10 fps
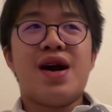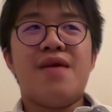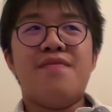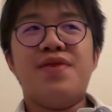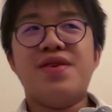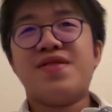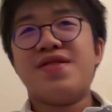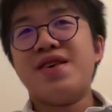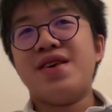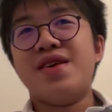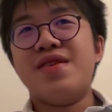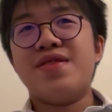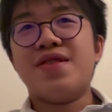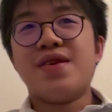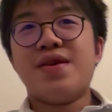And this
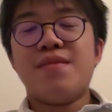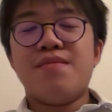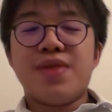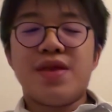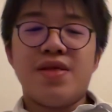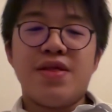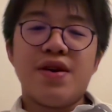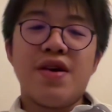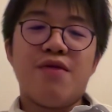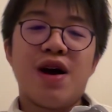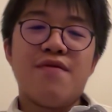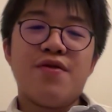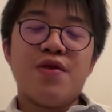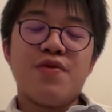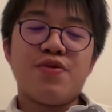is the
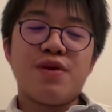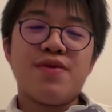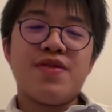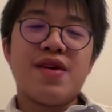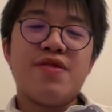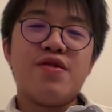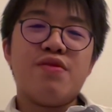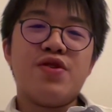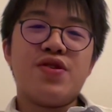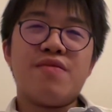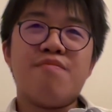arrival of sweet potato, which is